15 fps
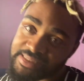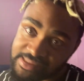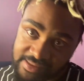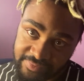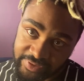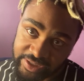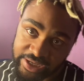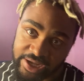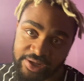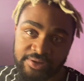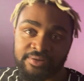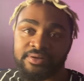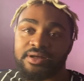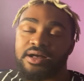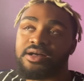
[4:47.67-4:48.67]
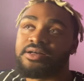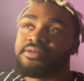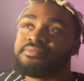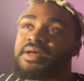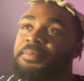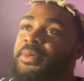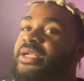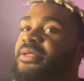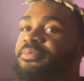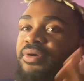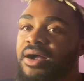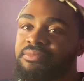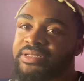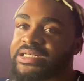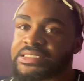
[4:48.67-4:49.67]
see the video, I'm gonna
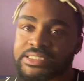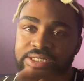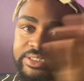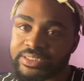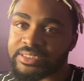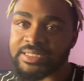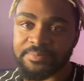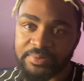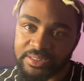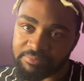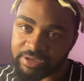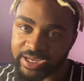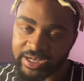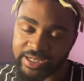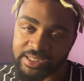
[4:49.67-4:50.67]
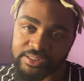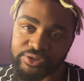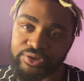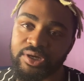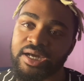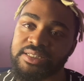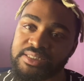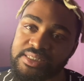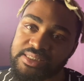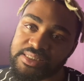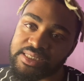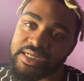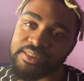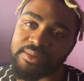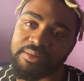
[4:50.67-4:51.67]
probably insert the clip in the beginning so you guys can
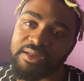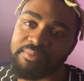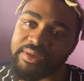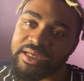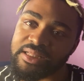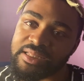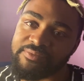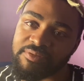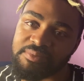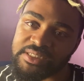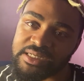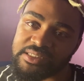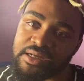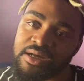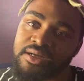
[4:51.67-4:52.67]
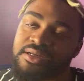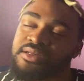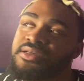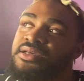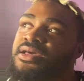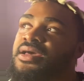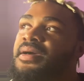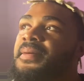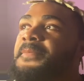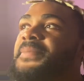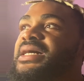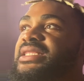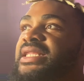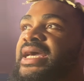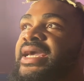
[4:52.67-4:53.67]
see it. It's probably gonna be a clip from TikTok.
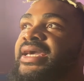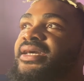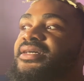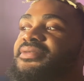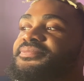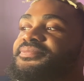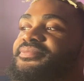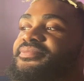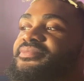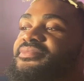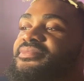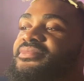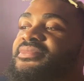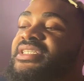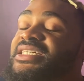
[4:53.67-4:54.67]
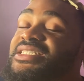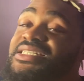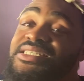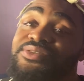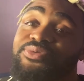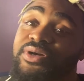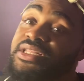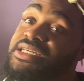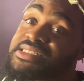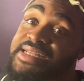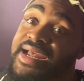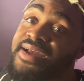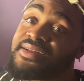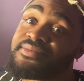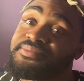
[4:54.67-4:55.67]
But like, this is really
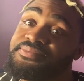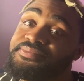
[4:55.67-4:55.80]
sad.